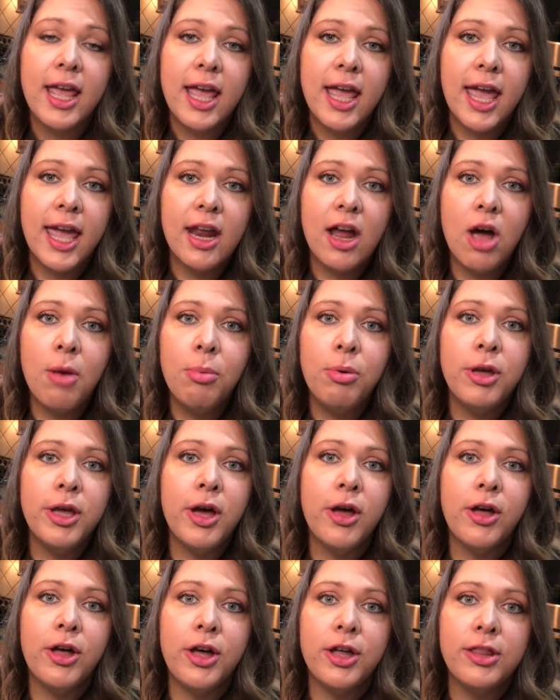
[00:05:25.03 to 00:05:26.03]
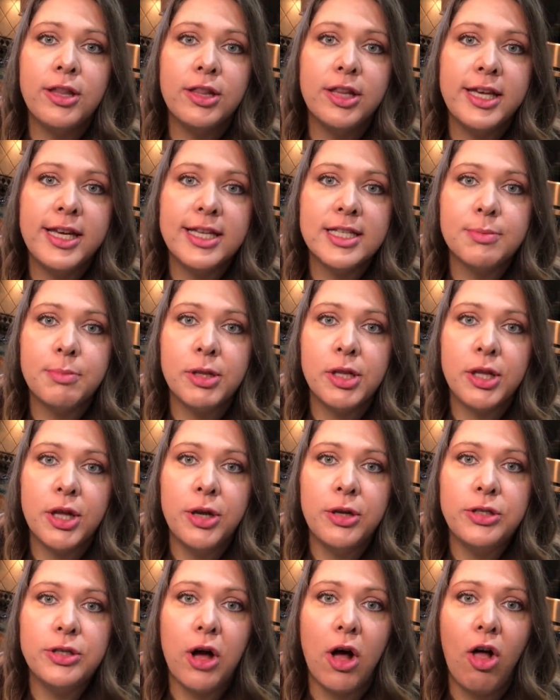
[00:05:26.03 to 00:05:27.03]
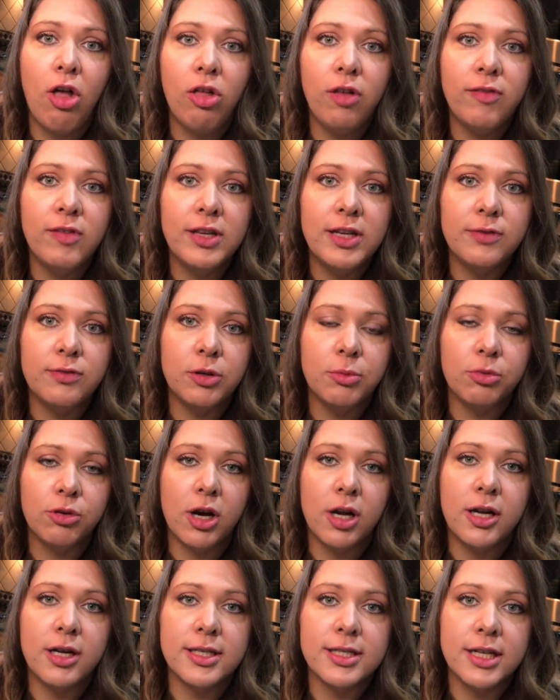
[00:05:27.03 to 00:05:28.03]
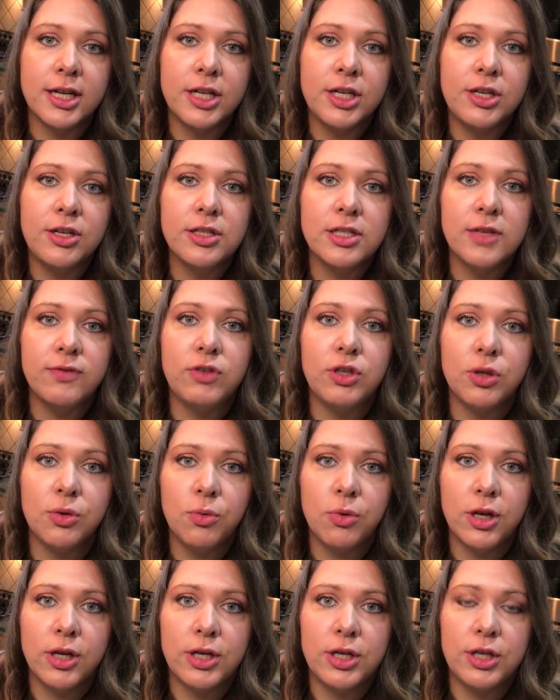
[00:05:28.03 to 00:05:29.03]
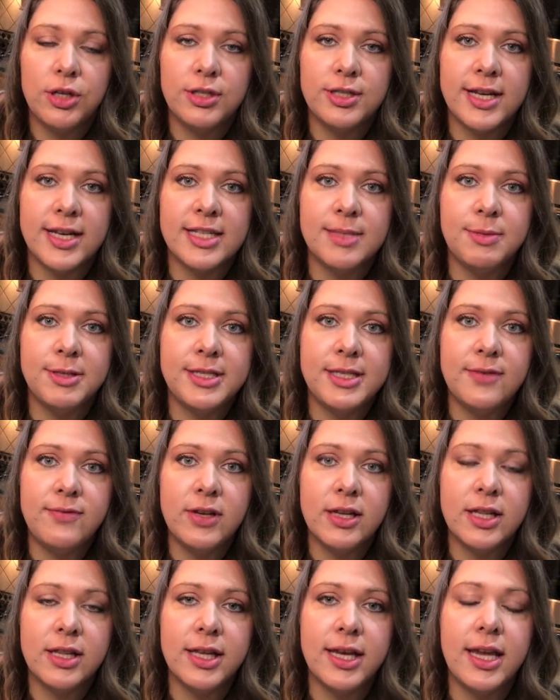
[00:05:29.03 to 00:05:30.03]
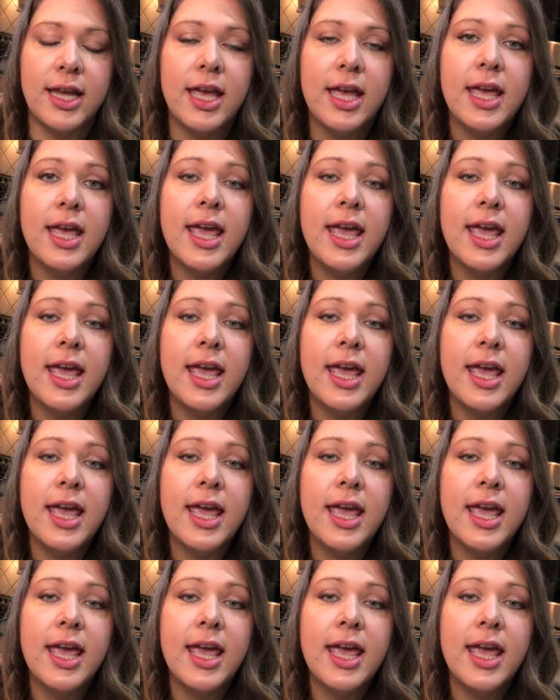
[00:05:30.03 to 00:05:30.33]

And I'll put uh, the links below to all of the different products that I use if you're wanting to use that specifically.